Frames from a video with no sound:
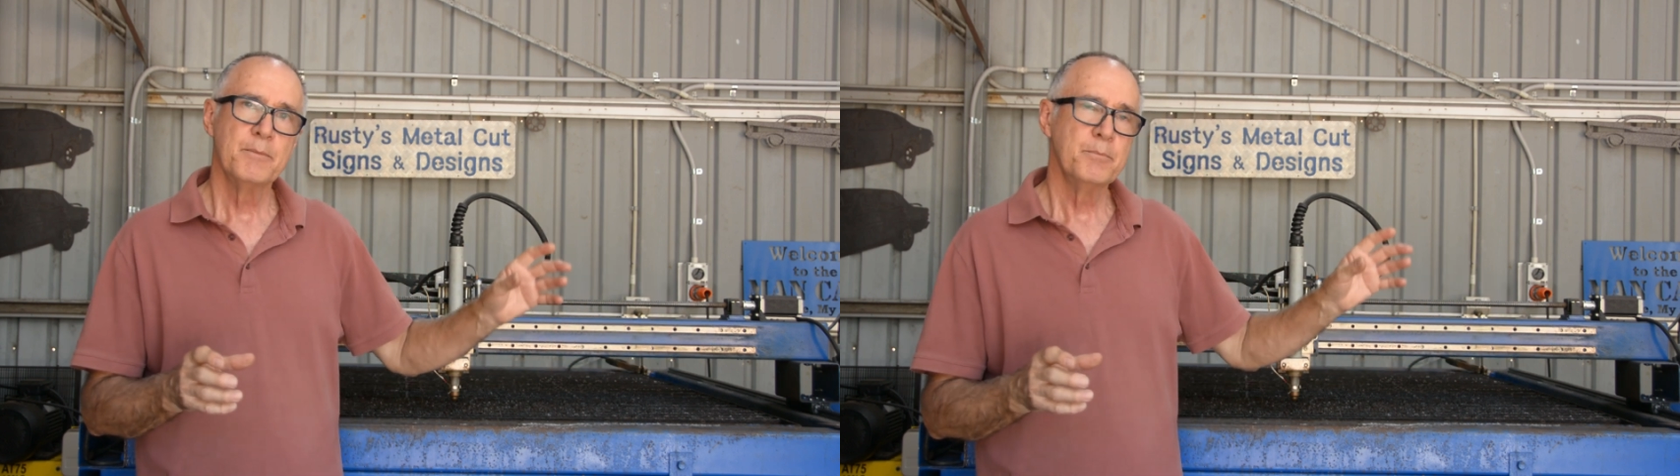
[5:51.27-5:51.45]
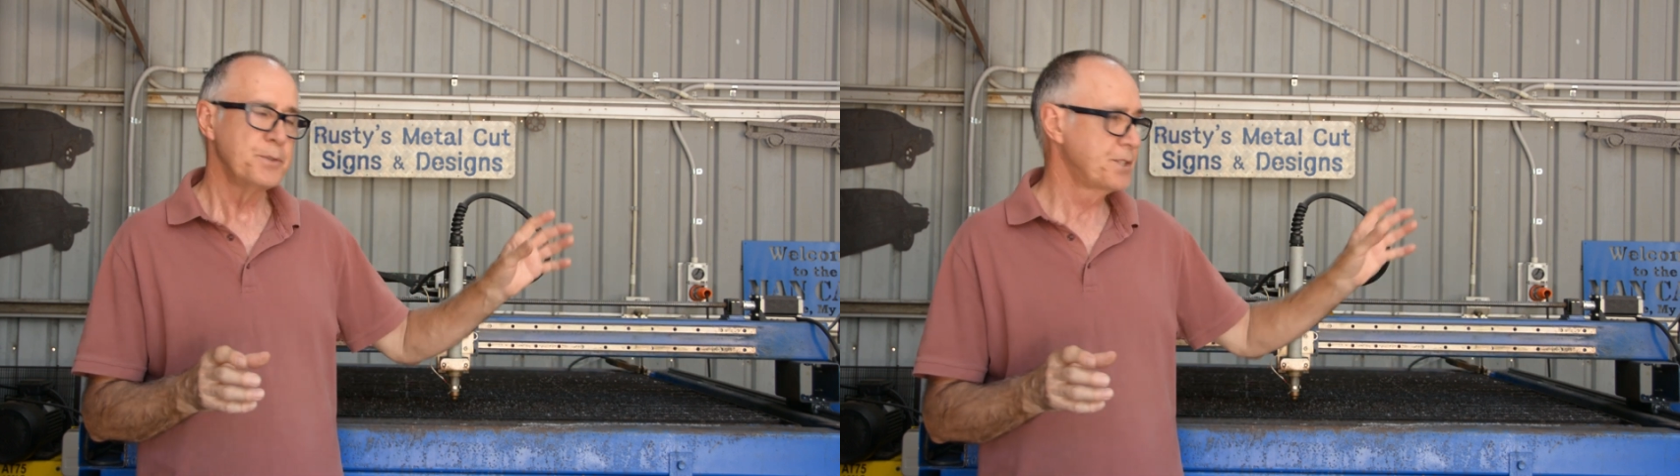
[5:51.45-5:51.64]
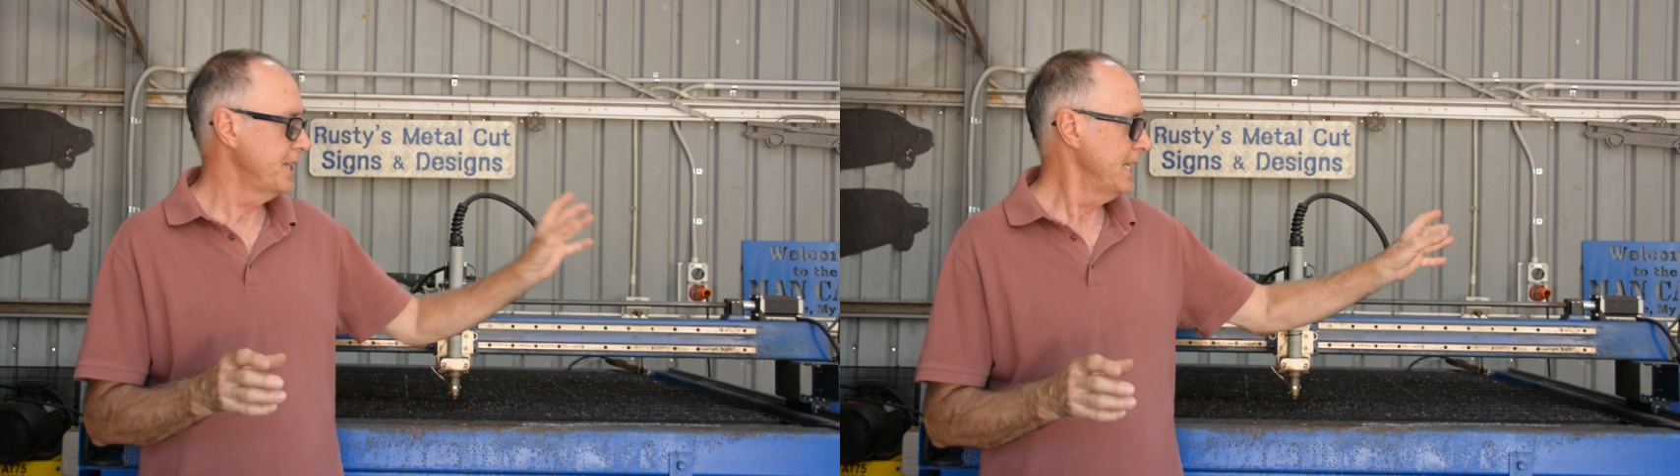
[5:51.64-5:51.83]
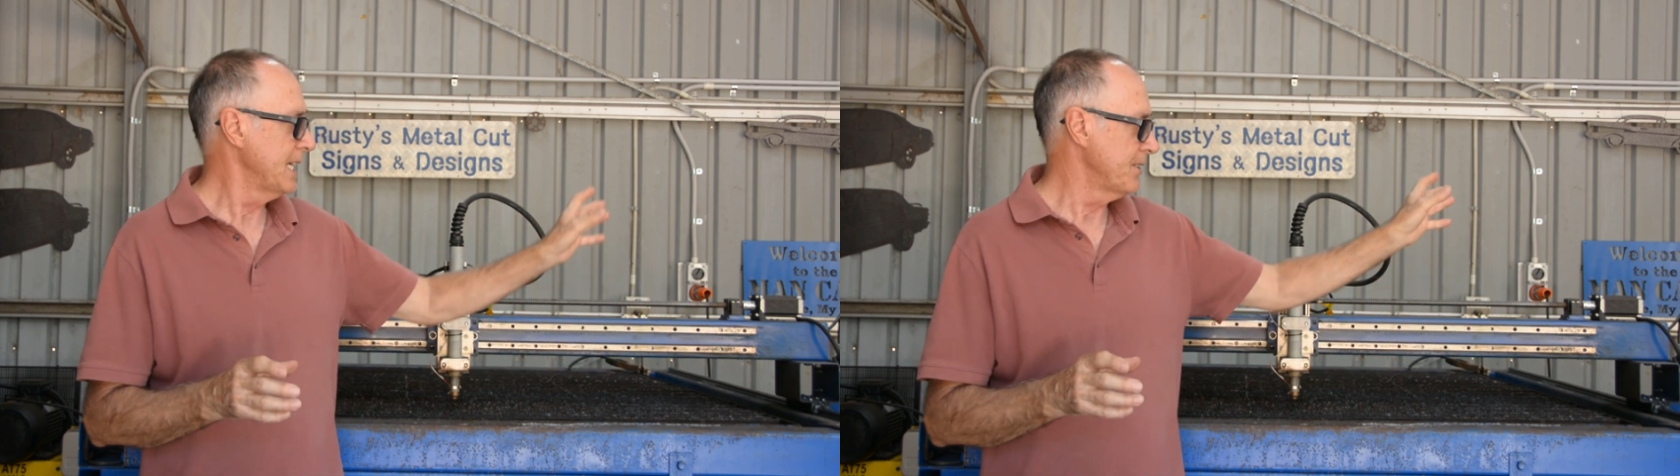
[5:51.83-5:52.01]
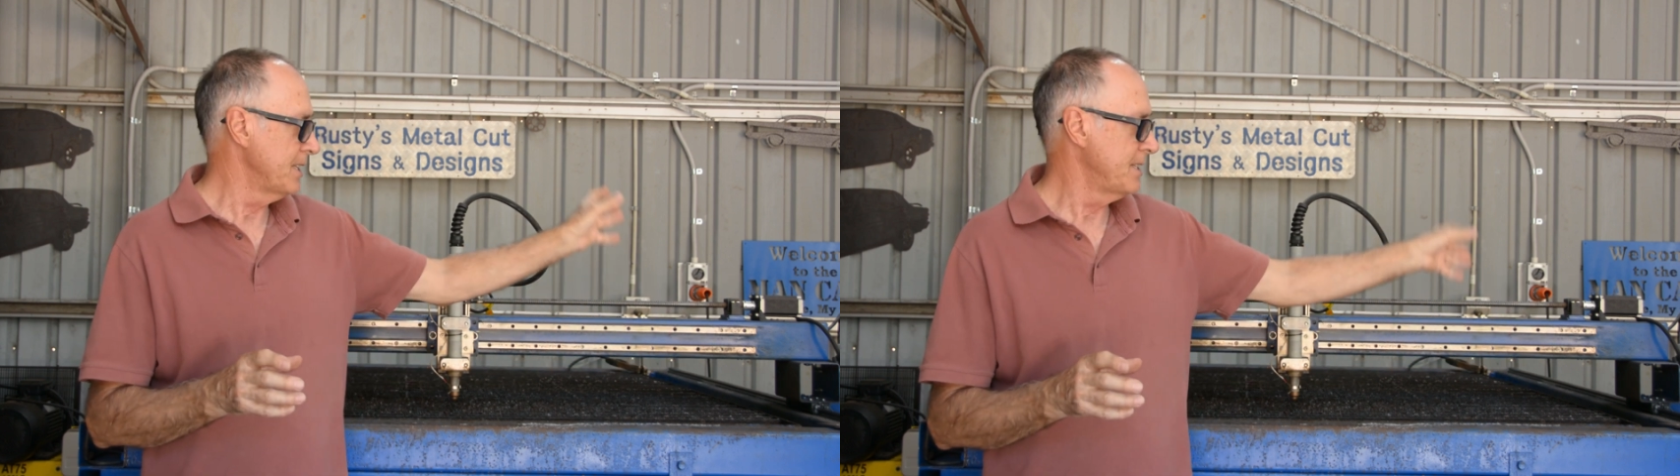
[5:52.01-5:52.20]
sitting
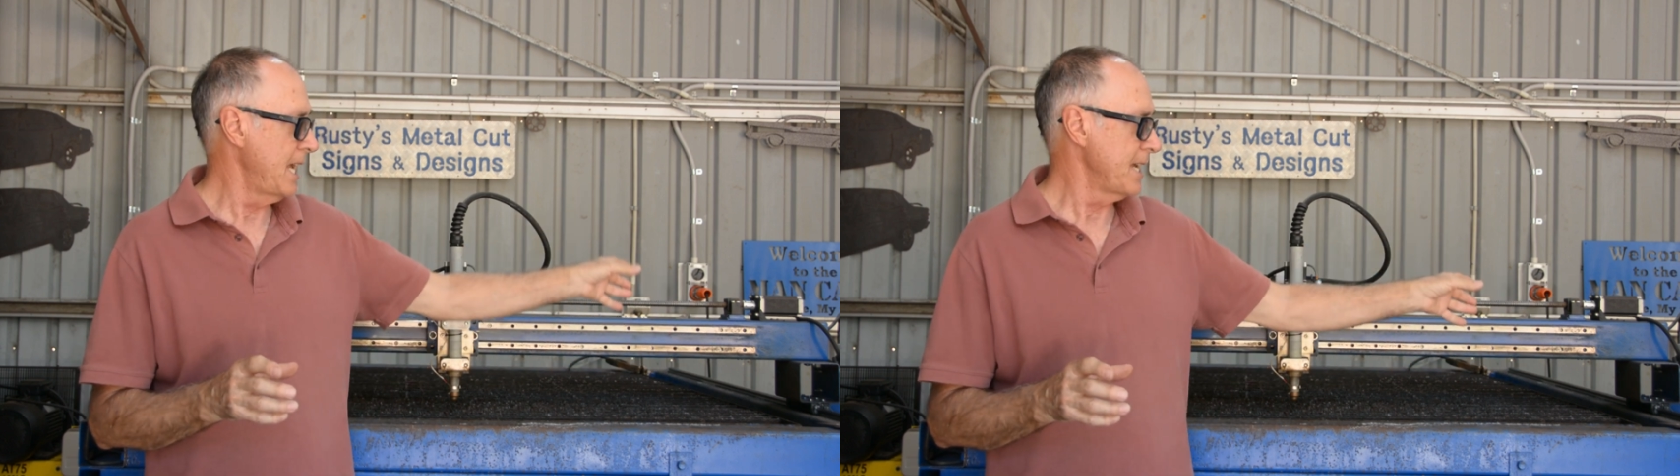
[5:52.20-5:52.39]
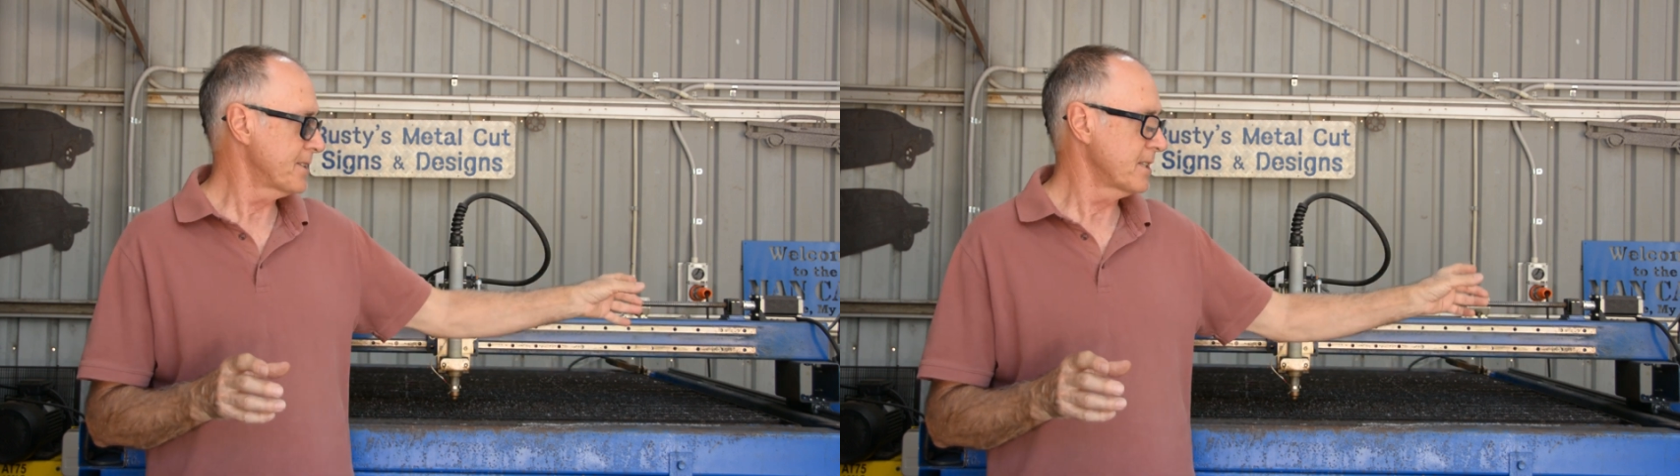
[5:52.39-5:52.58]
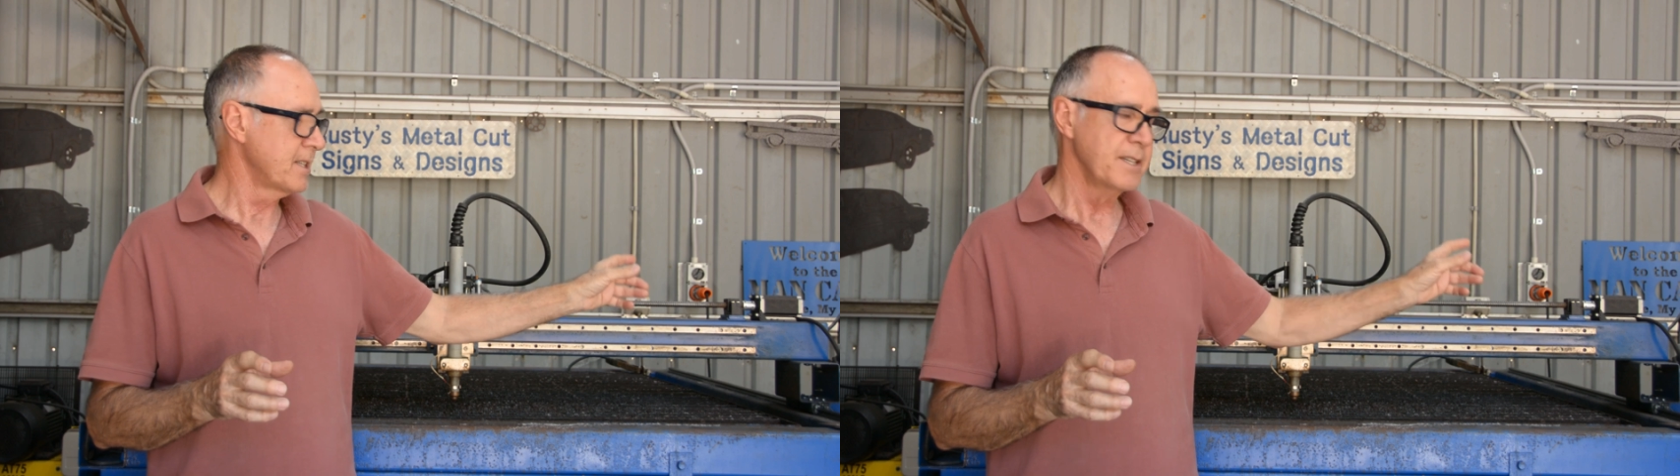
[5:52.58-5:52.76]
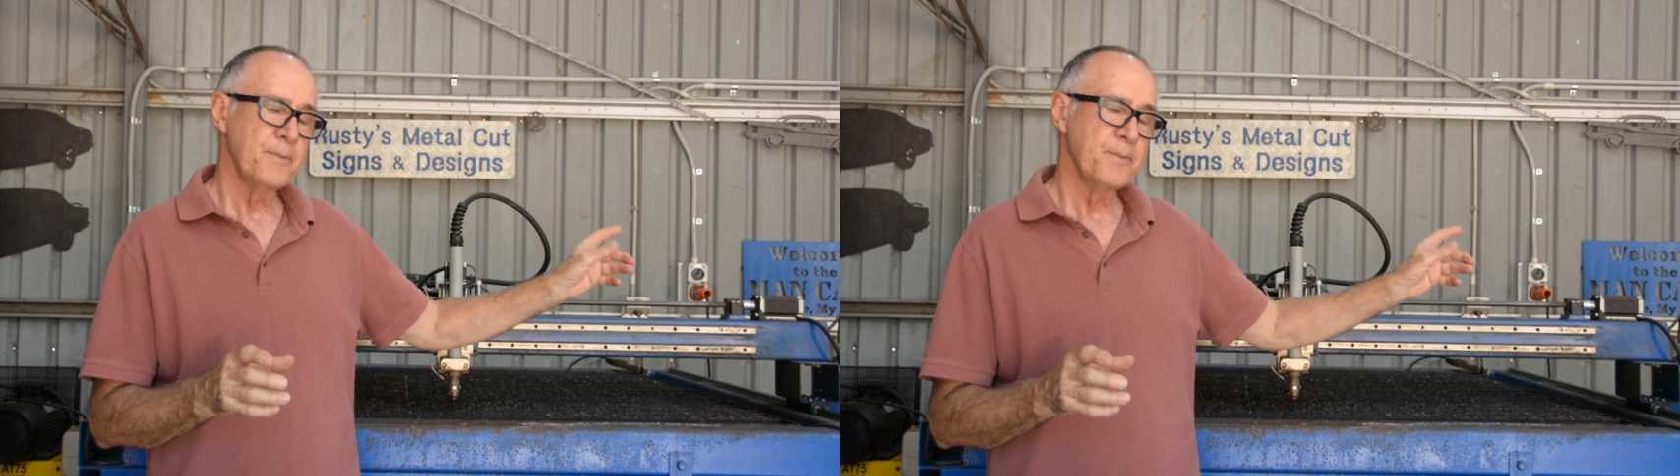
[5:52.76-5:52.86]
at the desk